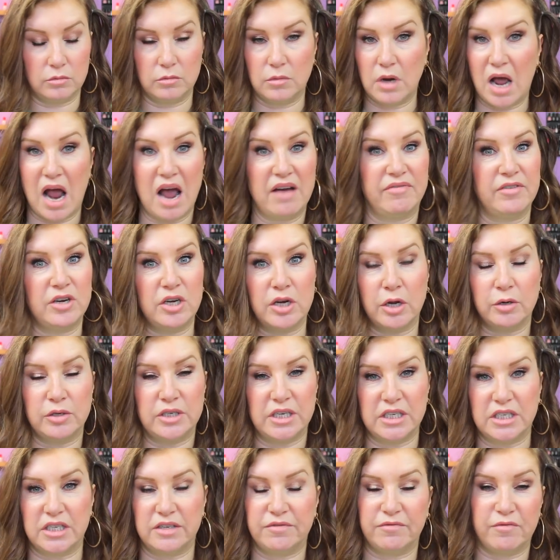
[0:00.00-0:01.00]
haven't
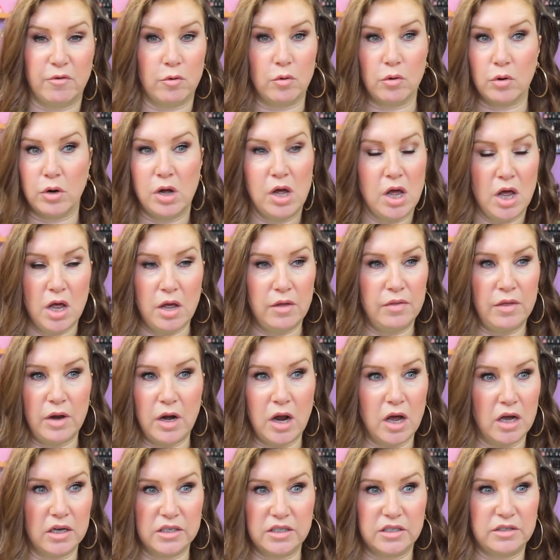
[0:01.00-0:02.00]
noticed for the
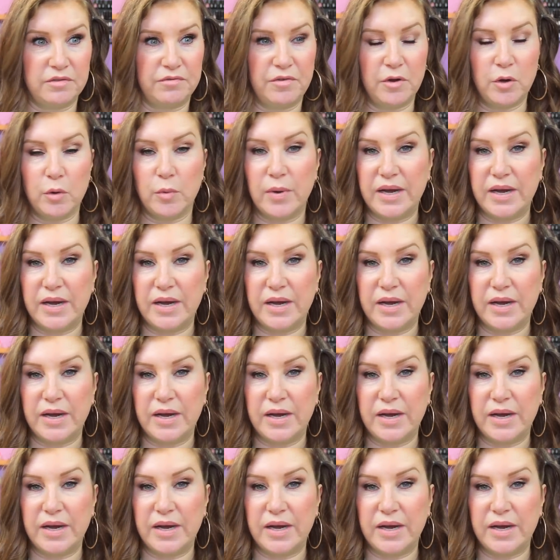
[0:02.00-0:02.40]
last few